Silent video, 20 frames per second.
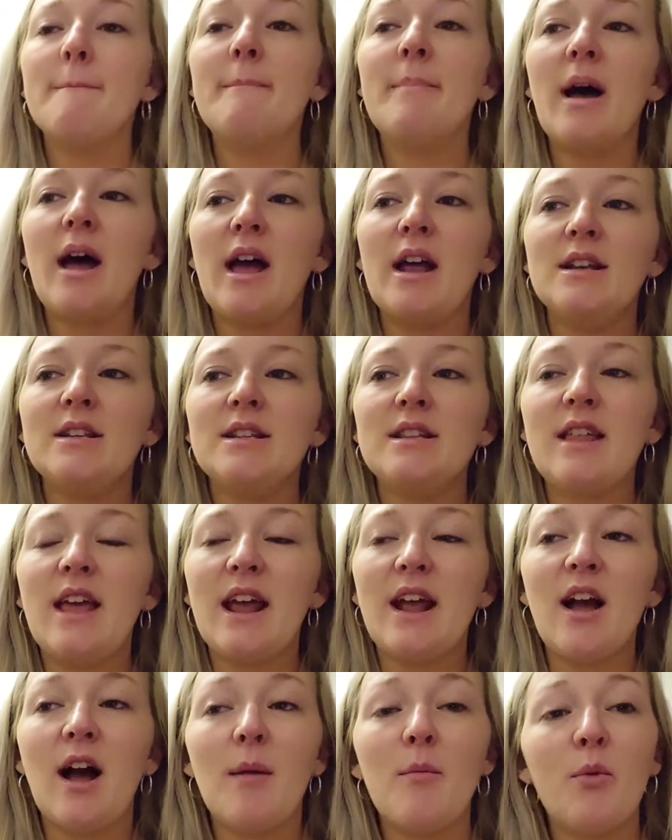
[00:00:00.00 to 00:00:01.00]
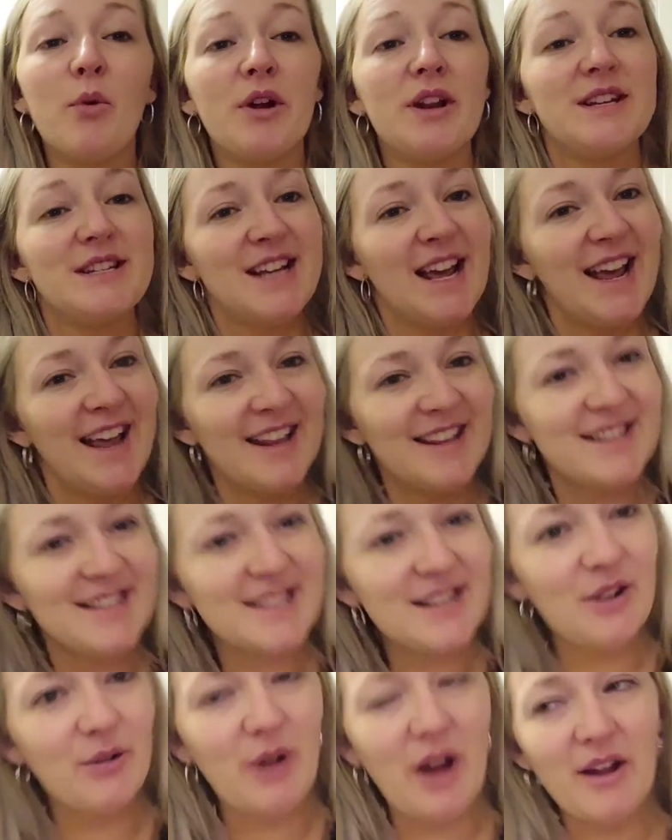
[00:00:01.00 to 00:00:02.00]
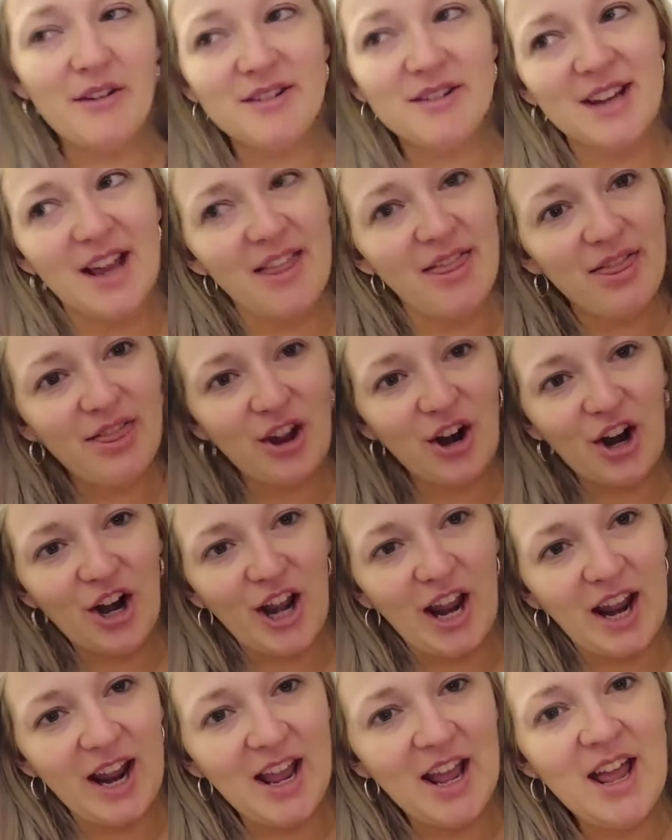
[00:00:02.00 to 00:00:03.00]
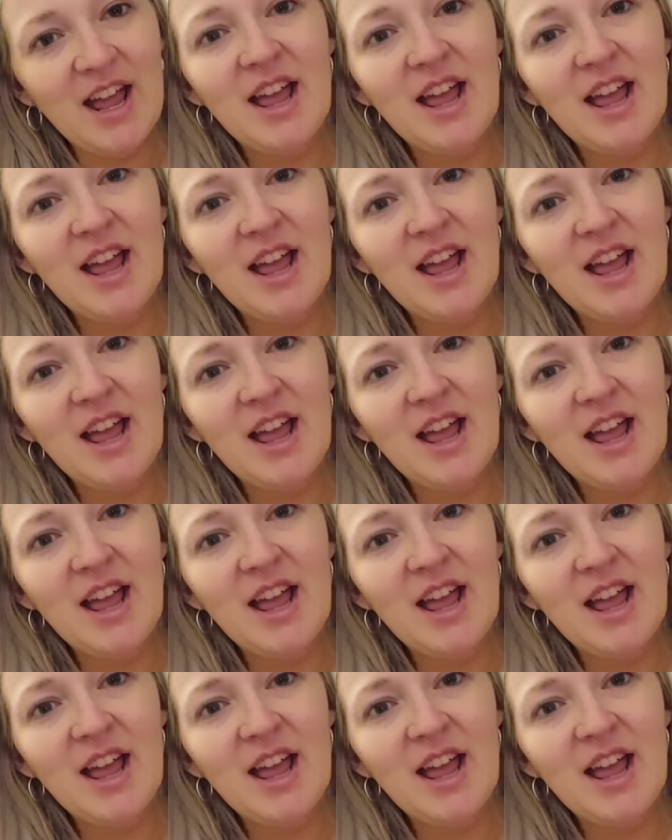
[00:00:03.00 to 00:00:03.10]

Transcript: But they got more intense around 10:30.